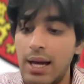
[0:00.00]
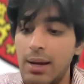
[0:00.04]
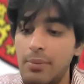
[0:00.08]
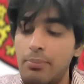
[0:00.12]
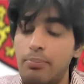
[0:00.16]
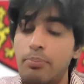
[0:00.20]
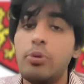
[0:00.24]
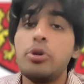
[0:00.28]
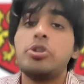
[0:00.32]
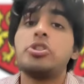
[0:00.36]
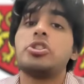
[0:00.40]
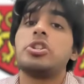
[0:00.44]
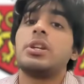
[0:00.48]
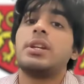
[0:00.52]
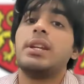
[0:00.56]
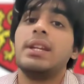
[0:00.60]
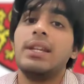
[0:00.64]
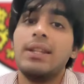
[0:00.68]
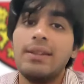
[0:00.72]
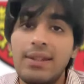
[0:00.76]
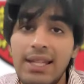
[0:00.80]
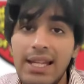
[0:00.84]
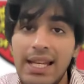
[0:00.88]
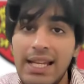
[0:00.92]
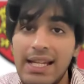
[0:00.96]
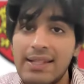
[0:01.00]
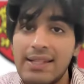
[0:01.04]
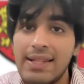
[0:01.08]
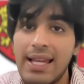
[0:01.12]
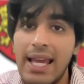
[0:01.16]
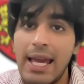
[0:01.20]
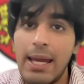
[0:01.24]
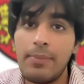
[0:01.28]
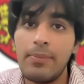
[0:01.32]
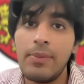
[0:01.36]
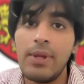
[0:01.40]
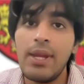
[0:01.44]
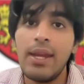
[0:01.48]
butchering the
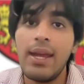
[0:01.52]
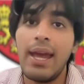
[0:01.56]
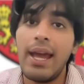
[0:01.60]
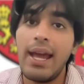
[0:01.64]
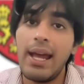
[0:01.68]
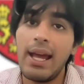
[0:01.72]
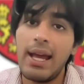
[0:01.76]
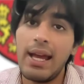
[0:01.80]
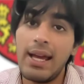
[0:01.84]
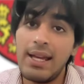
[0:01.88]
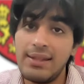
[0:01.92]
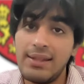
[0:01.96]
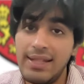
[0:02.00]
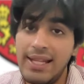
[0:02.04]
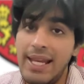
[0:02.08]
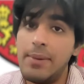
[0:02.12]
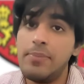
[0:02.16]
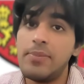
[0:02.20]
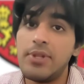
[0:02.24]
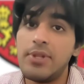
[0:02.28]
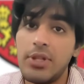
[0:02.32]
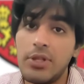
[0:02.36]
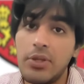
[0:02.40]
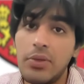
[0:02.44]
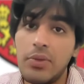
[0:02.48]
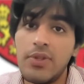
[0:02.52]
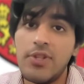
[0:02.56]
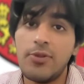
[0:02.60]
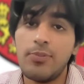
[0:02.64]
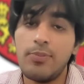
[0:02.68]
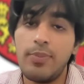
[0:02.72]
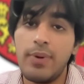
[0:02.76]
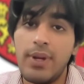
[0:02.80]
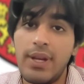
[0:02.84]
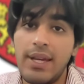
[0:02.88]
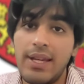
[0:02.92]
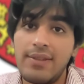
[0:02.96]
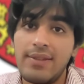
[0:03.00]
exam, the
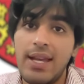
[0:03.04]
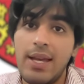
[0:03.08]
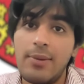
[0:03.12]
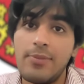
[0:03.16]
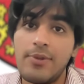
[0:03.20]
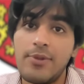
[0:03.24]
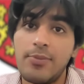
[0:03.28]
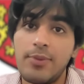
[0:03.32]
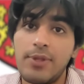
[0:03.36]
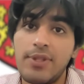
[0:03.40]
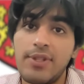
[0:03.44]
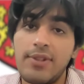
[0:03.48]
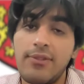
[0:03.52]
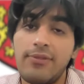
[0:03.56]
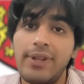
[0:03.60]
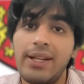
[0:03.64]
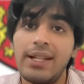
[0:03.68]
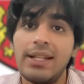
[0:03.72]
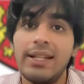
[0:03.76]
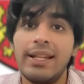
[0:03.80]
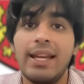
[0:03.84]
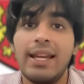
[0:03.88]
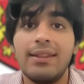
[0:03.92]
MCQ exam specifically,